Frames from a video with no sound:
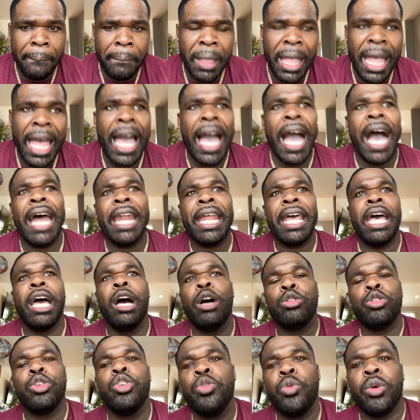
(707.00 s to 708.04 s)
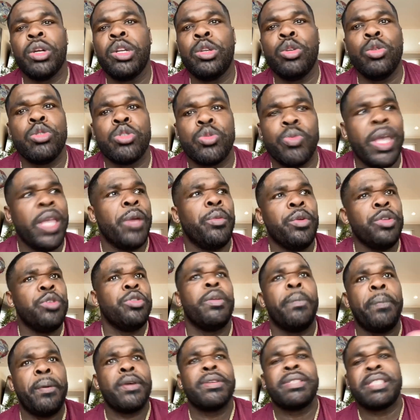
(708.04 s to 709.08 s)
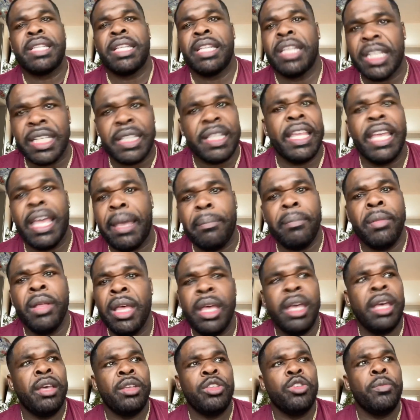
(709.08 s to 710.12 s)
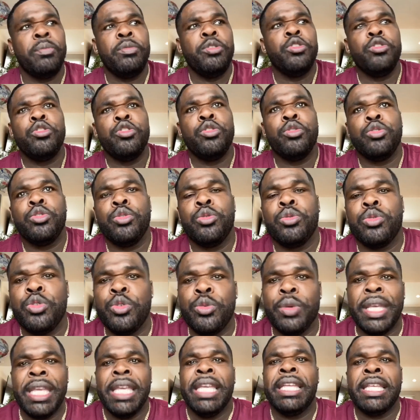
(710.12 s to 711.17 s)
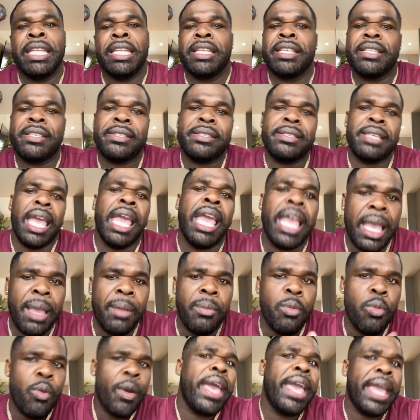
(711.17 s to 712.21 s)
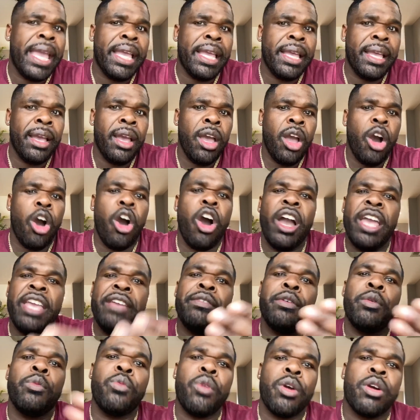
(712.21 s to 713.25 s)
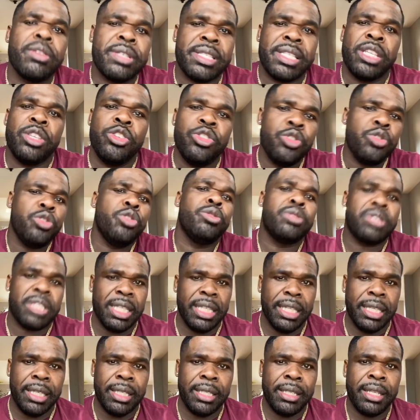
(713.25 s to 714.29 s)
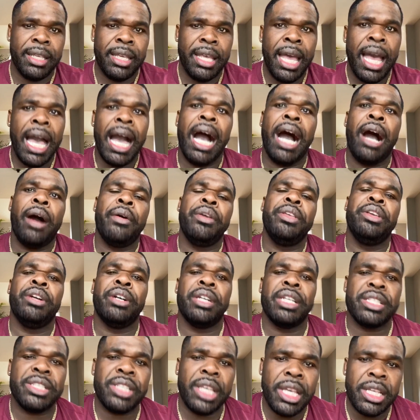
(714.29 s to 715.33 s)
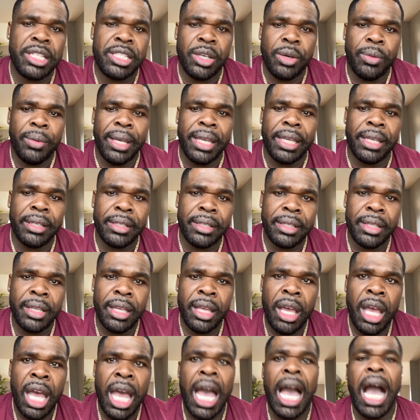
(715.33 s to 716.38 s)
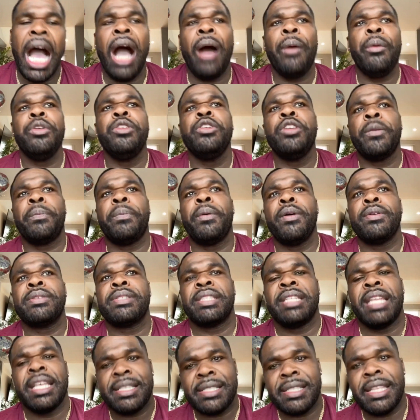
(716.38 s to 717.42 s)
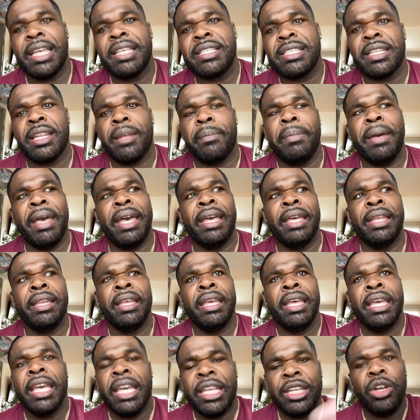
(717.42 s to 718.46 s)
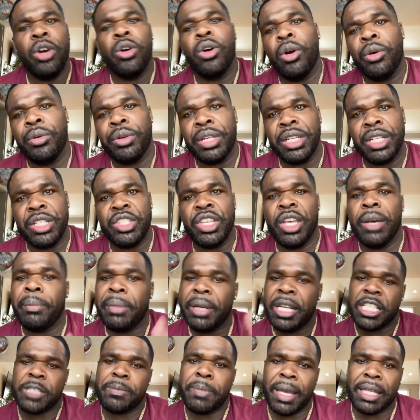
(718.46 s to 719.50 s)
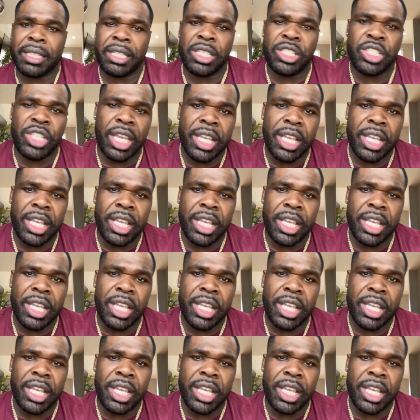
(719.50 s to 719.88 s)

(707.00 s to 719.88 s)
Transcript: How the hell do you want to lose weight when you're the person in the damn you eat in the same way or even worse than you used to eat? How are you going to change your weight? How are you the person that stays in the bed and don't go to the gym but expect to change